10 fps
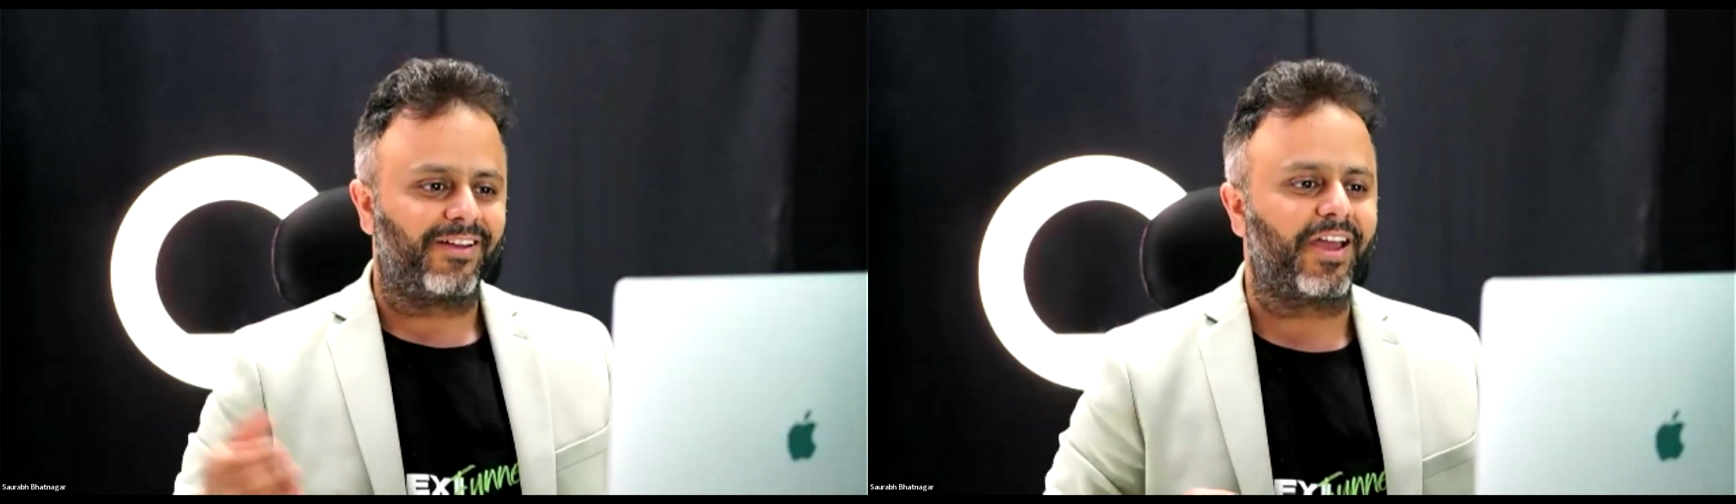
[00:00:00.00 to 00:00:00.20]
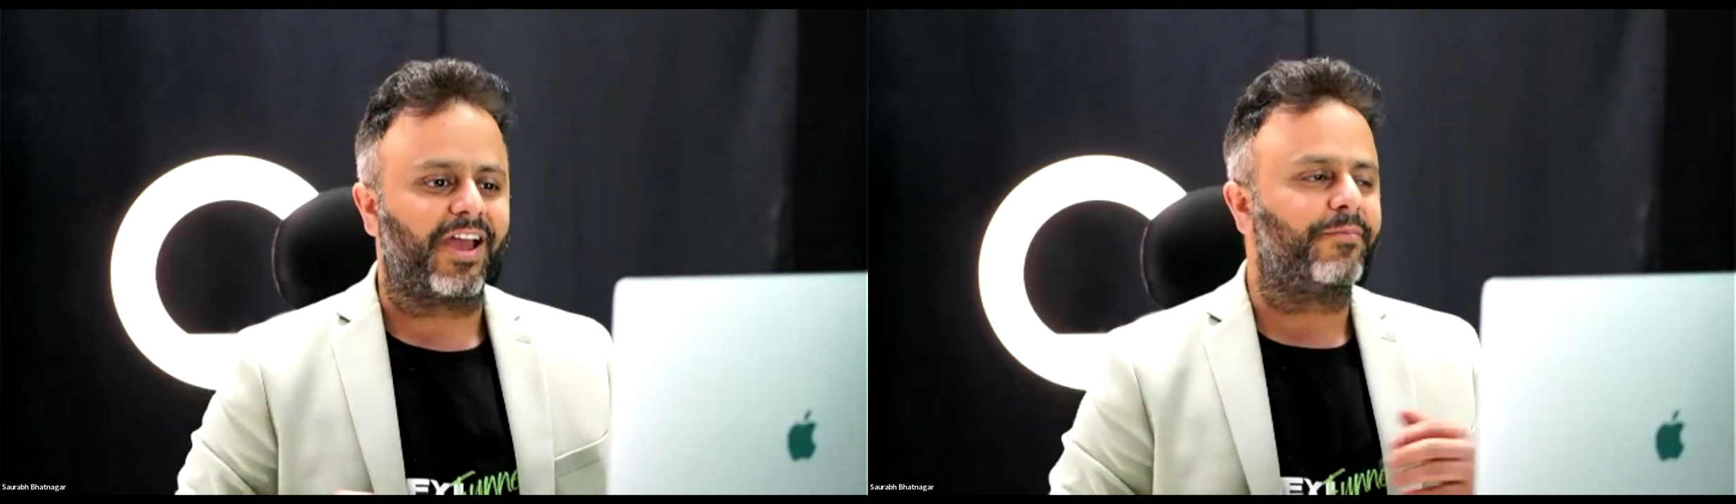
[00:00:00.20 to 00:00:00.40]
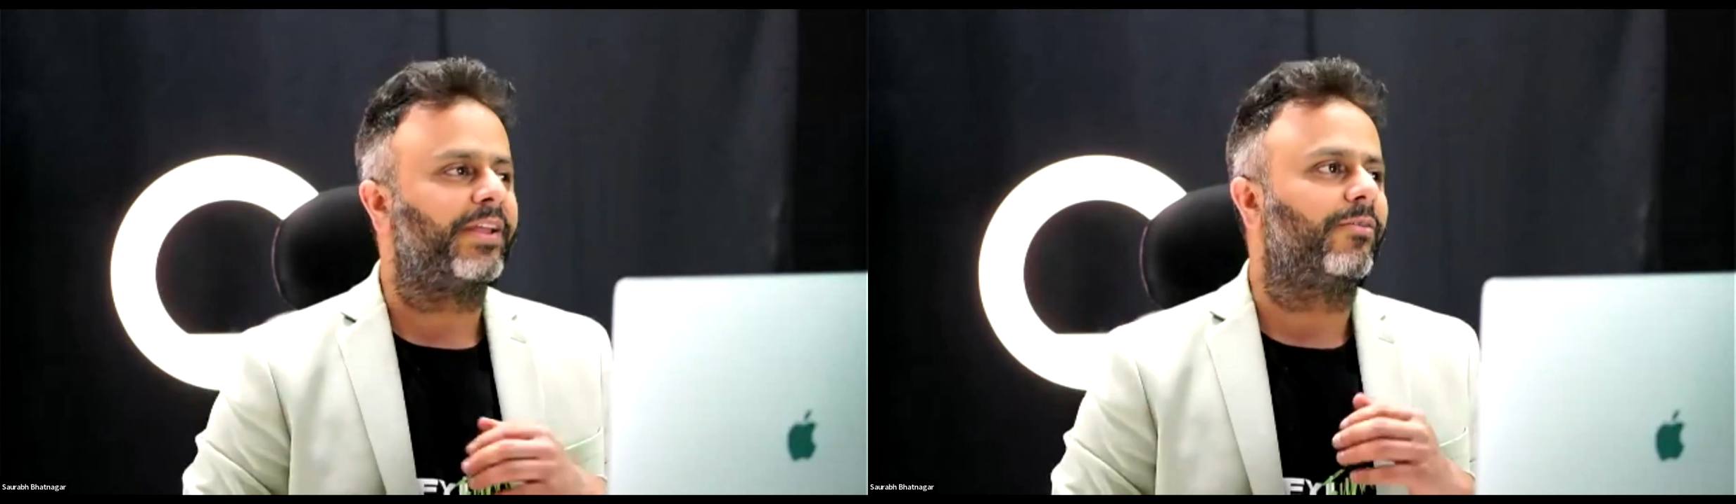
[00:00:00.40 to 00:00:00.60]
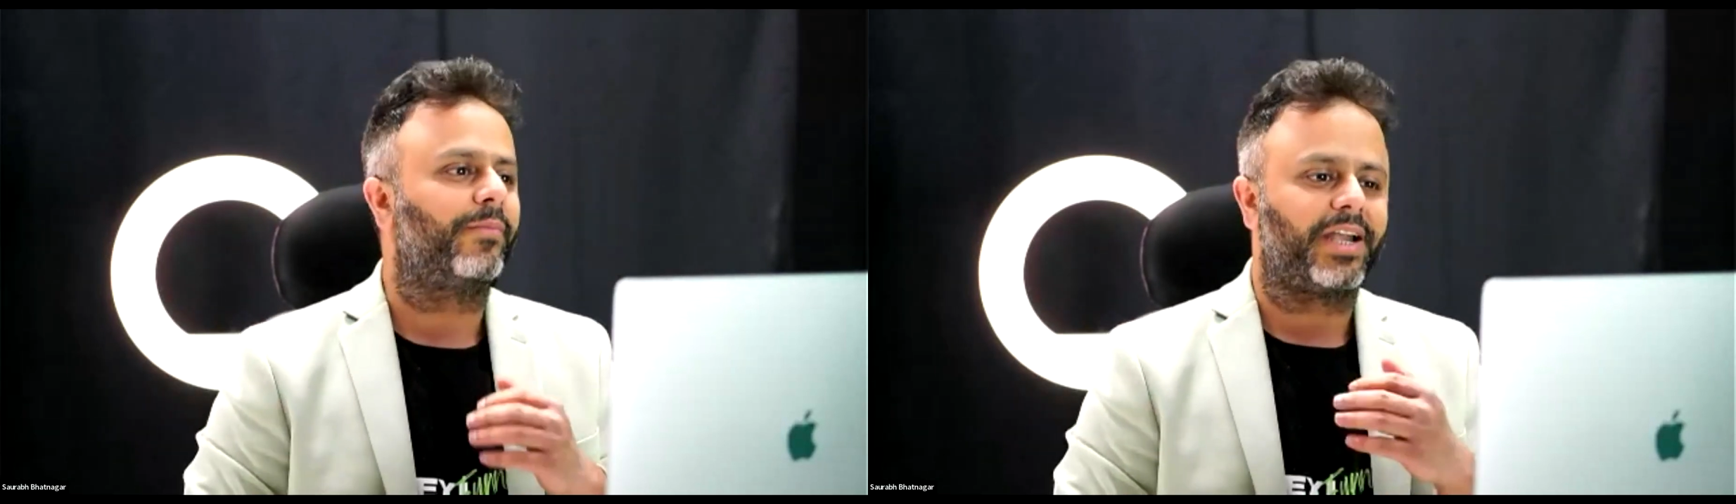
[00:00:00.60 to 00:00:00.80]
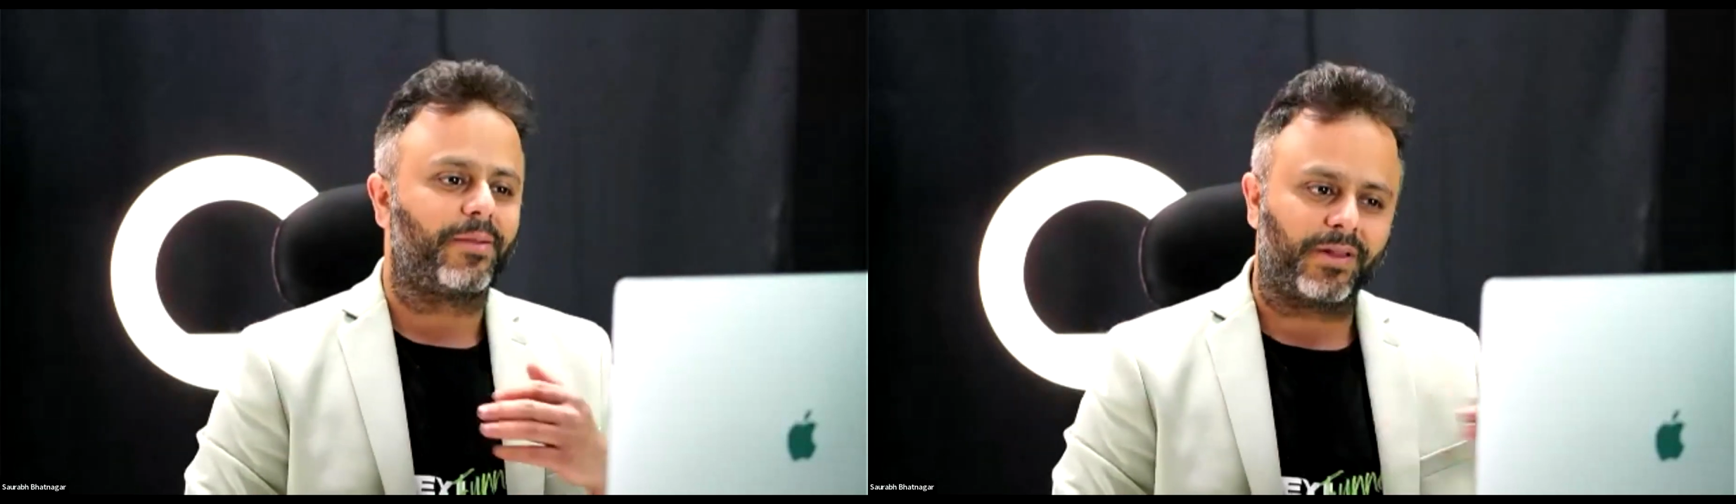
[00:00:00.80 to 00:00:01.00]
We have been
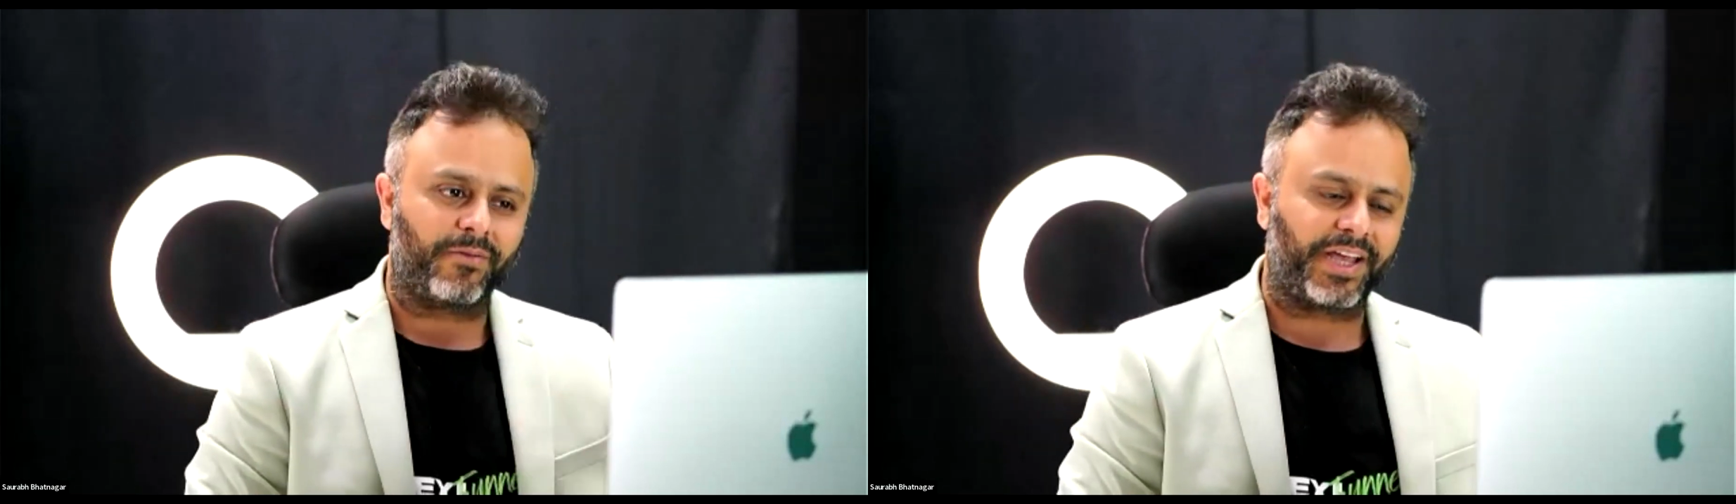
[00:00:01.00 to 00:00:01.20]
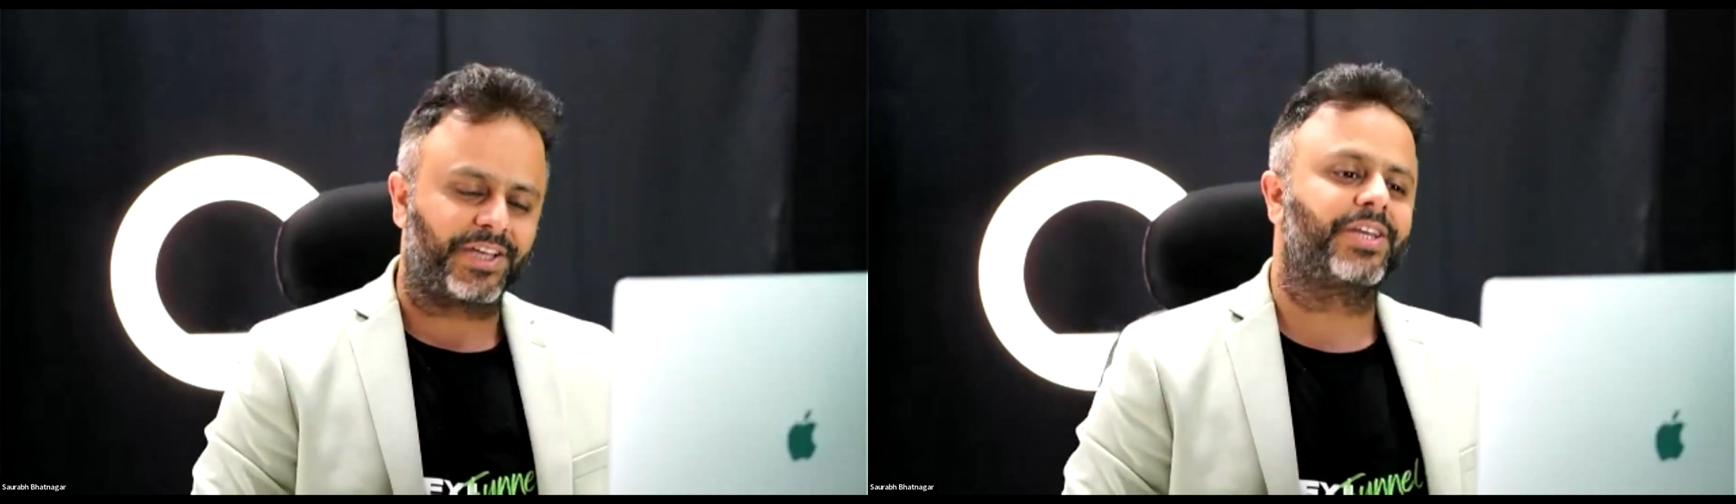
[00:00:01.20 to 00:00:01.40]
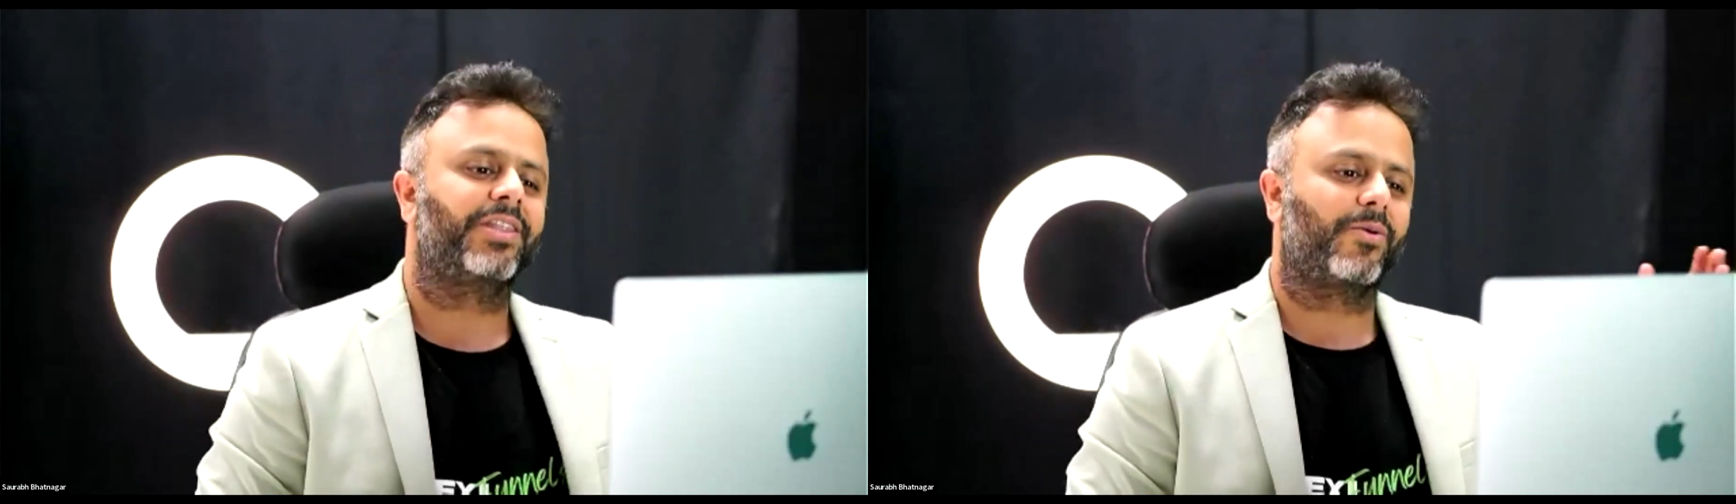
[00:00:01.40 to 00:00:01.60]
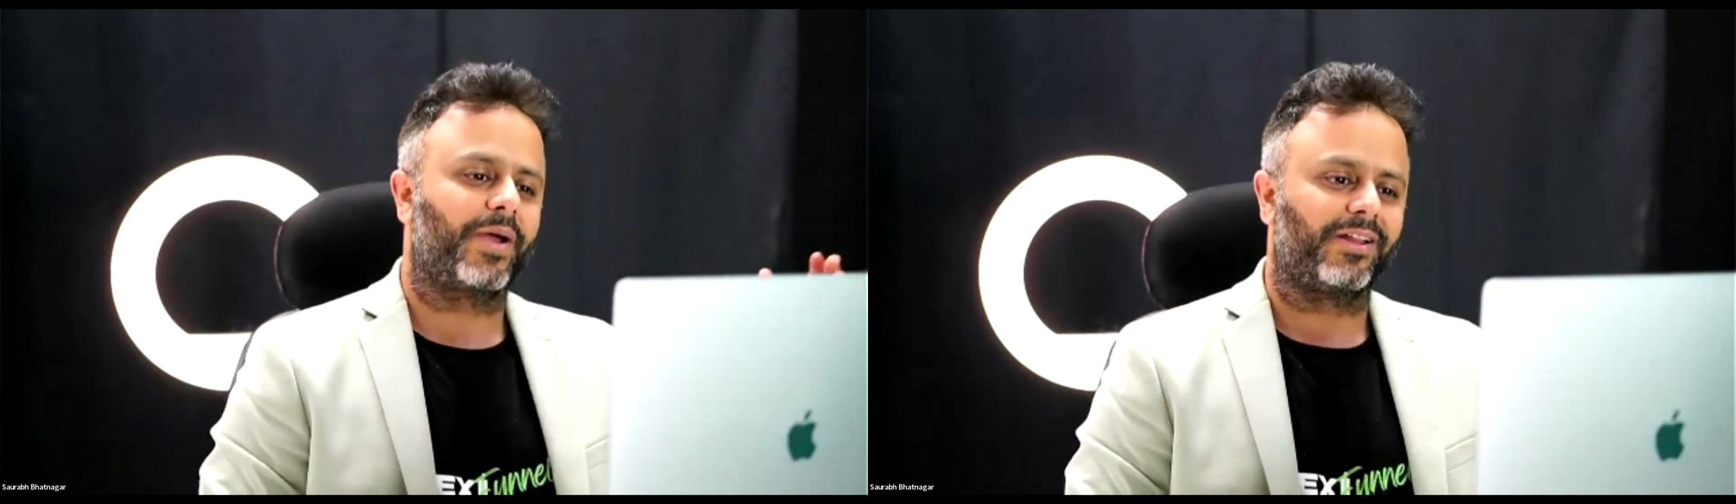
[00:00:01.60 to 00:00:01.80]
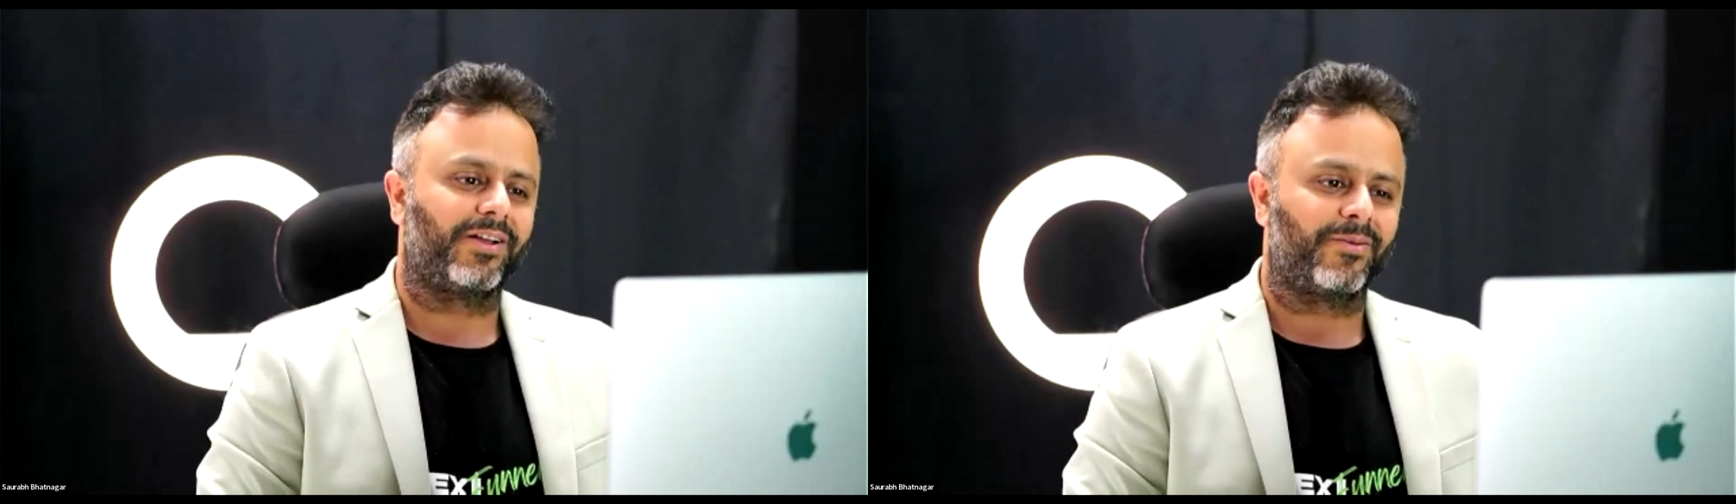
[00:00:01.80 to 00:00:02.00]
multiple vacations
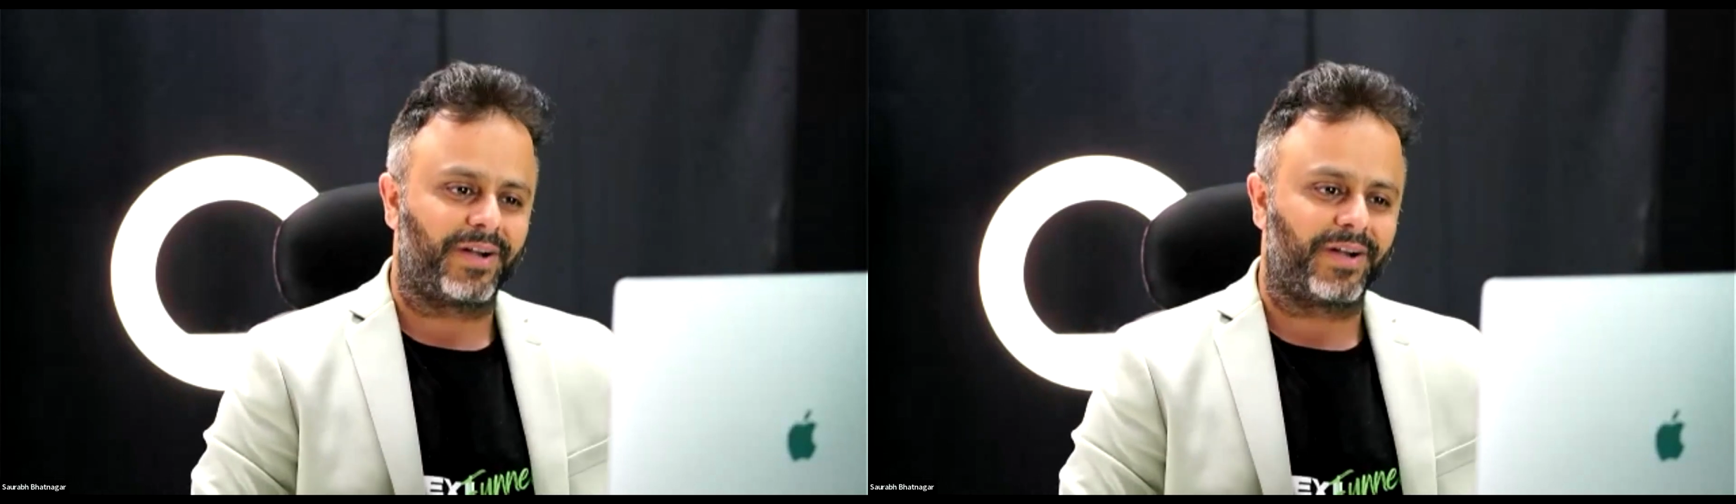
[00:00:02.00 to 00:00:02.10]
together,